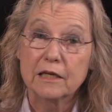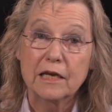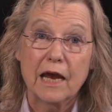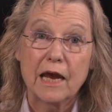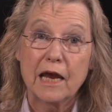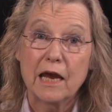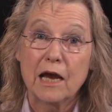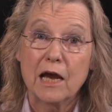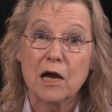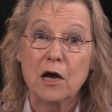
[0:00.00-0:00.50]

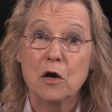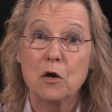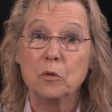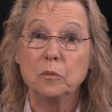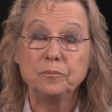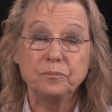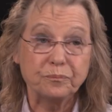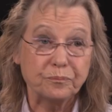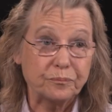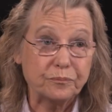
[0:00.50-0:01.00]

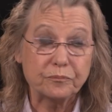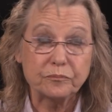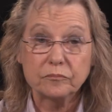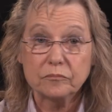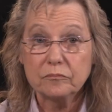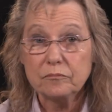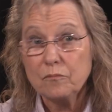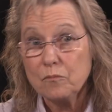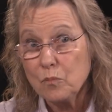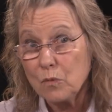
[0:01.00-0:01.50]
how
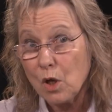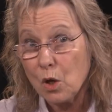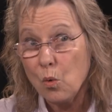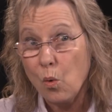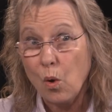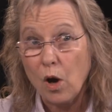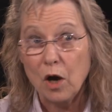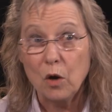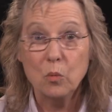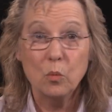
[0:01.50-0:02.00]

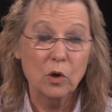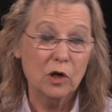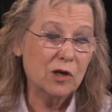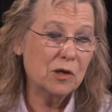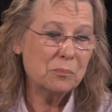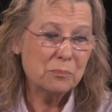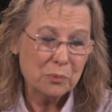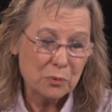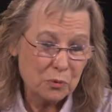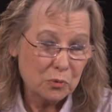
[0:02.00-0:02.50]
while we're
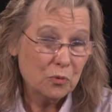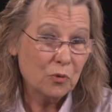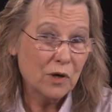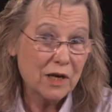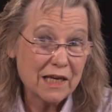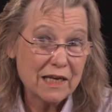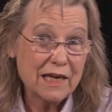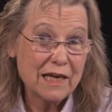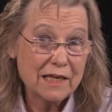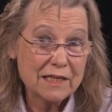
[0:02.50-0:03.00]

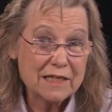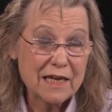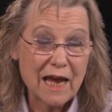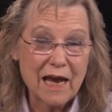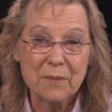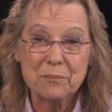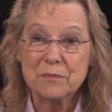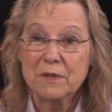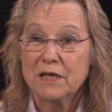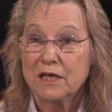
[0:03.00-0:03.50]
pretty
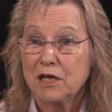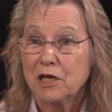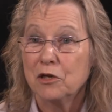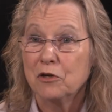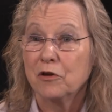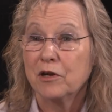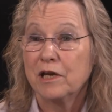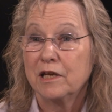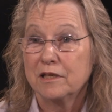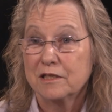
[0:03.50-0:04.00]
adept at
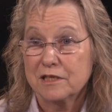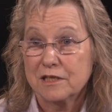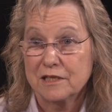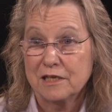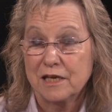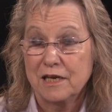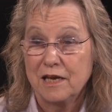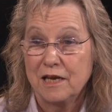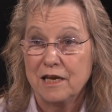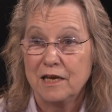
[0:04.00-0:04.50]
hearing,
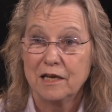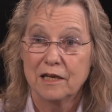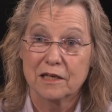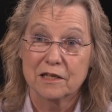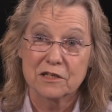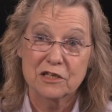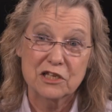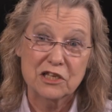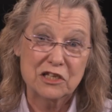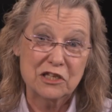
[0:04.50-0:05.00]
seeing,
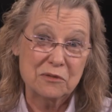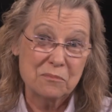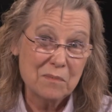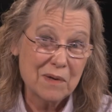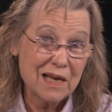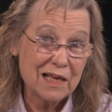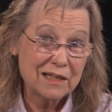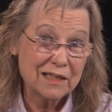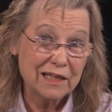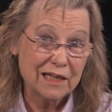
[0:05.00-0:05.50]
and
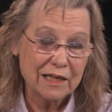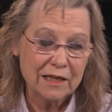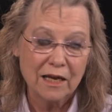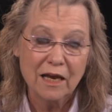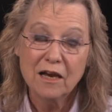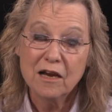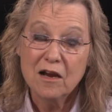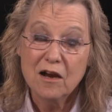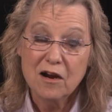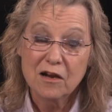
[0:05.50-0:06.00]
smelling,
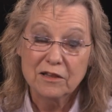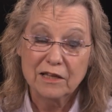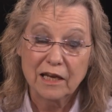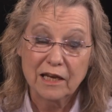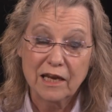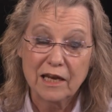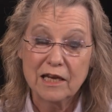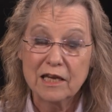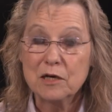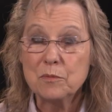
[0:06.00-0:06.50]

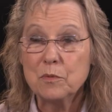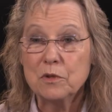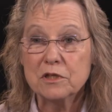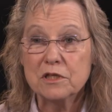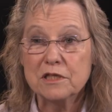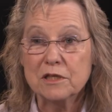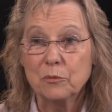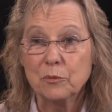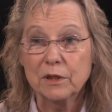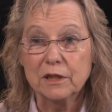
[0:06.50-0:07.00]
the animals
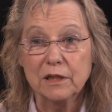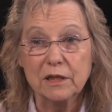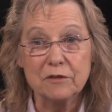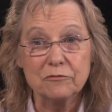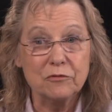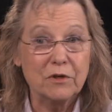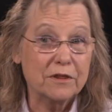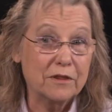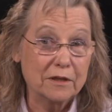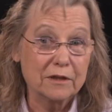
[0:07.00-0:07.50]
that we live
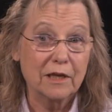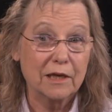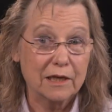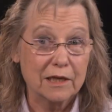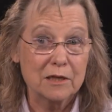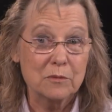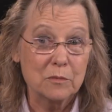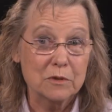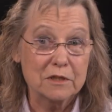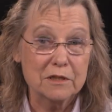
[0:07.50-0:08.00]
with and the
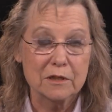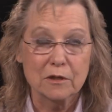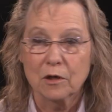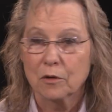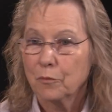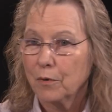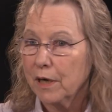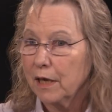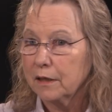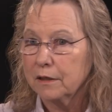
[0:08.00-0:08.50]
animals that are
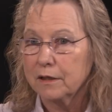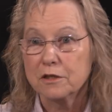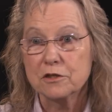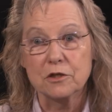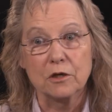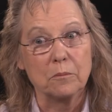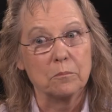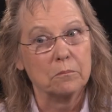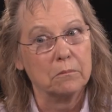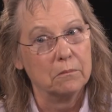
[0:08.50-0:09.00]
around us
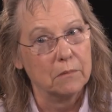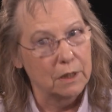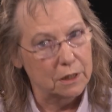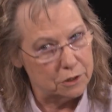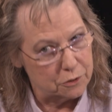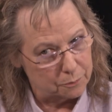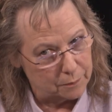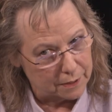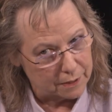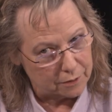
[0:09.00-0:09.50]
are
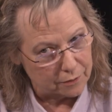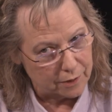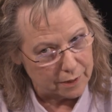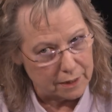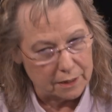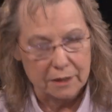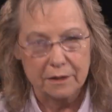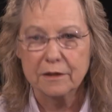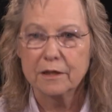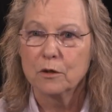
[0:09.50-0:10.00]
much better
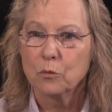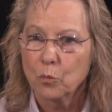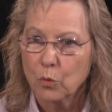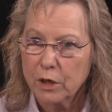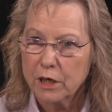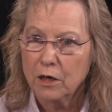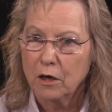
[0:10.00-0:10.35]
at it than we